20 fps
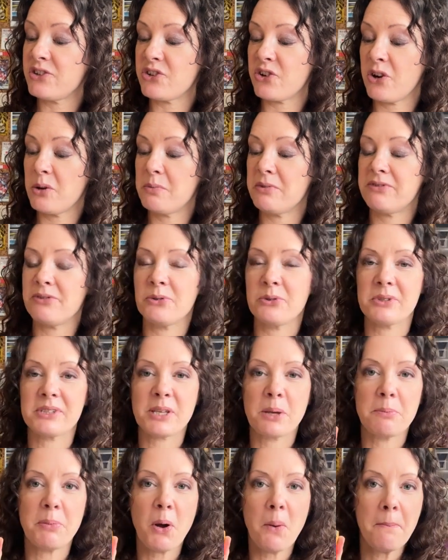tried before.
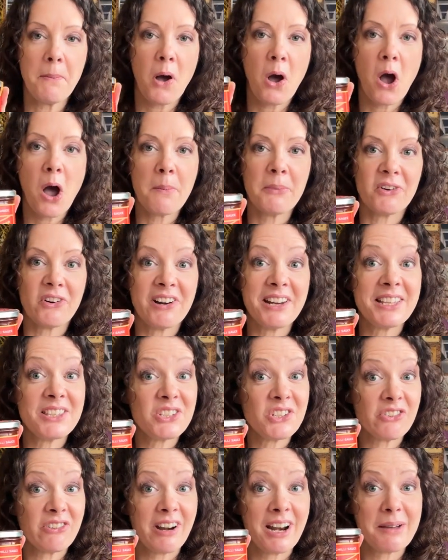So Bom Bom are on
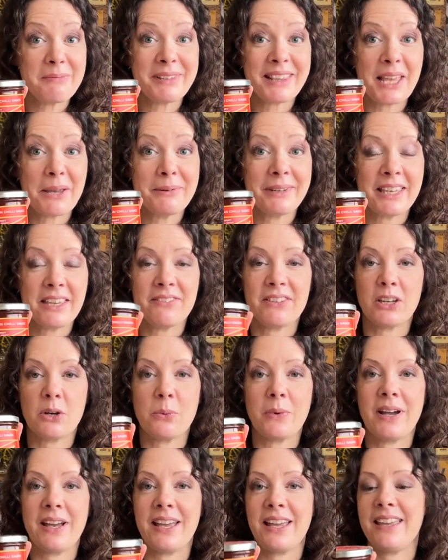Instagram and they were giving
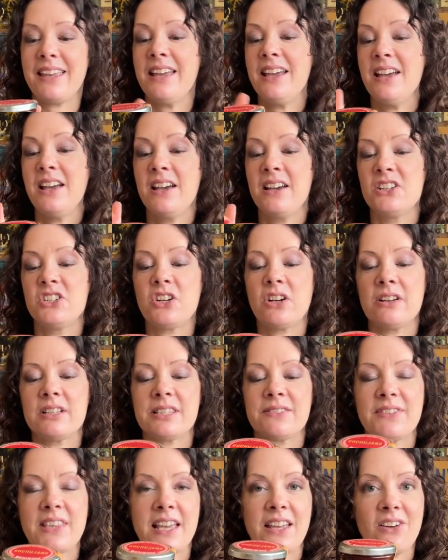away
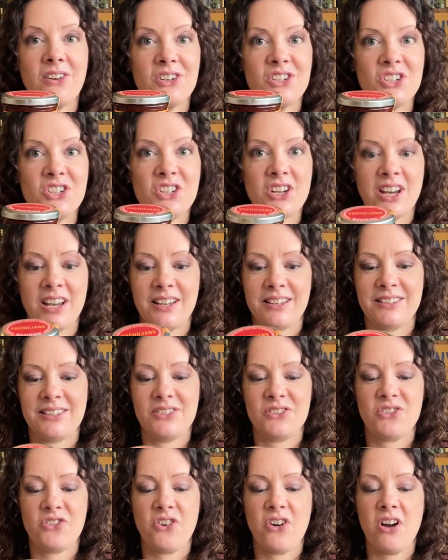jars of their gochujang
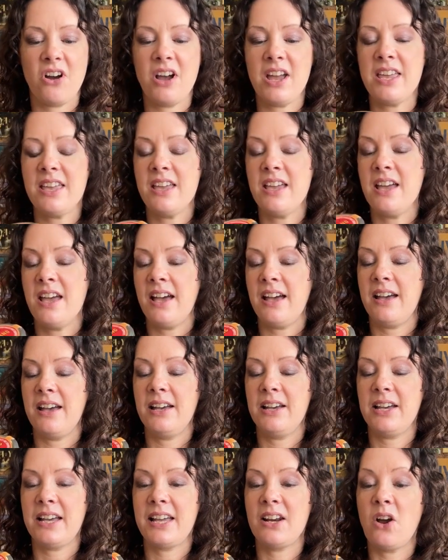to try,
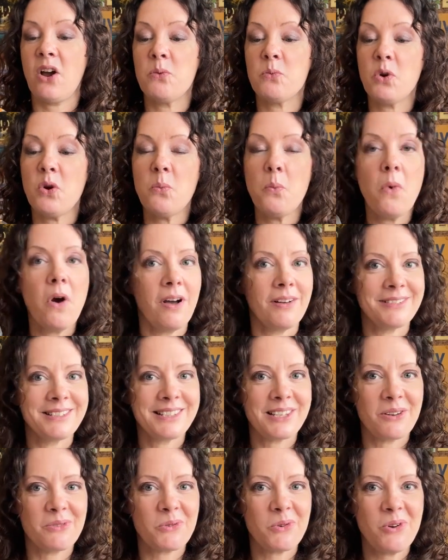and I won one,
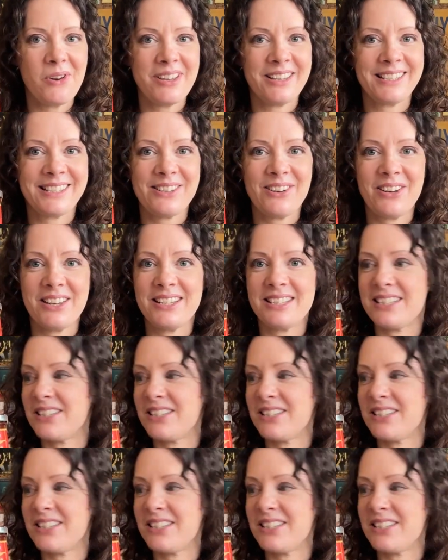so I'm quite excited